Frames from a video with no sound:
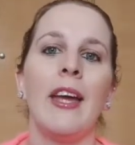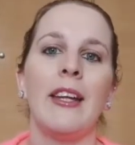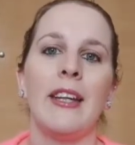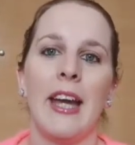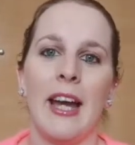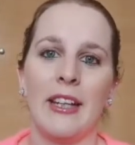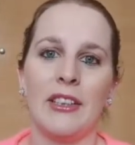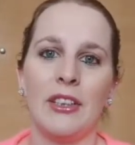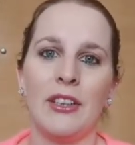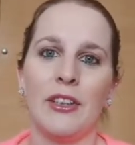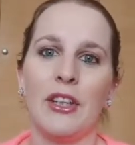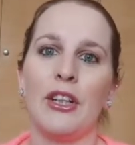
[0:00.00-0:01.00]
yeah, I
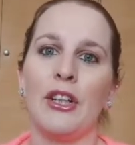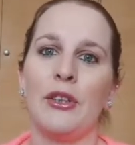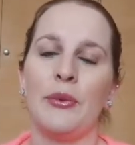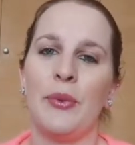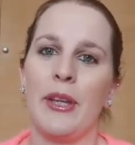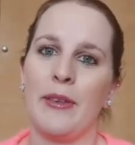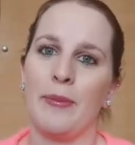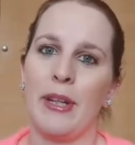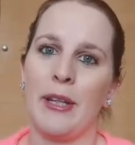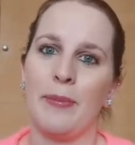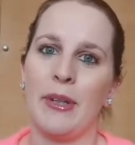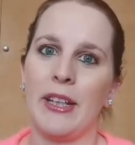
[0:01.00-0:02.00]
took the glue with
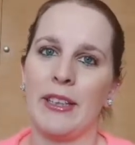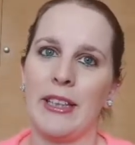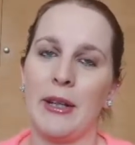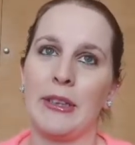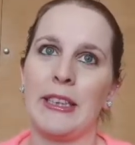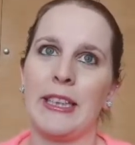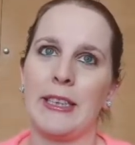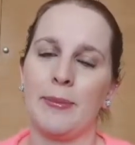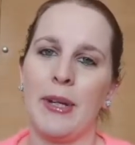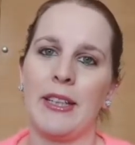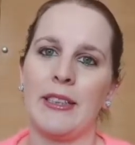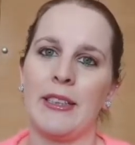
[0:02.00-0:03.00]
me because I was
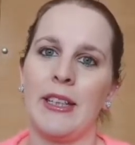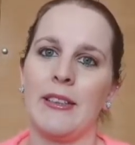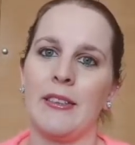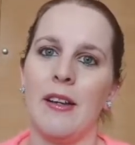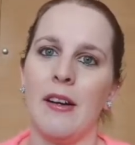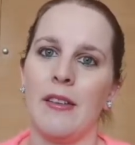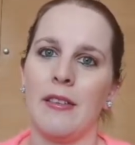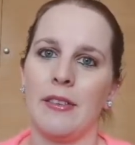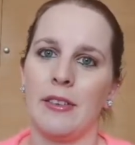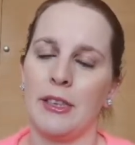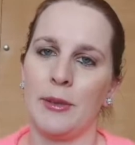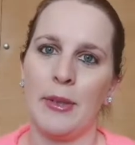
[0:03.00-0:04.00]
expecting it not
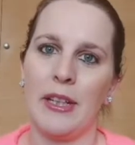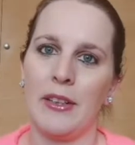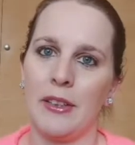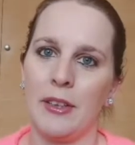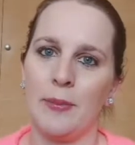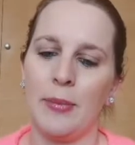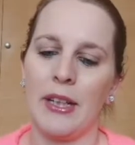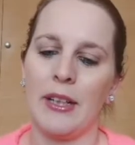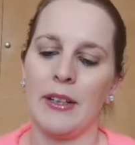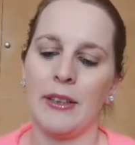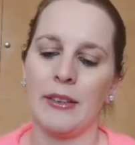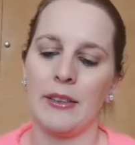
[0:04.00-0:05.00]
to be good
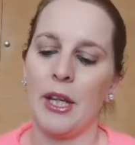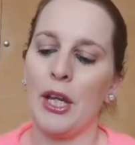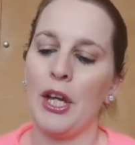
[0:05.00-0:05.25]
because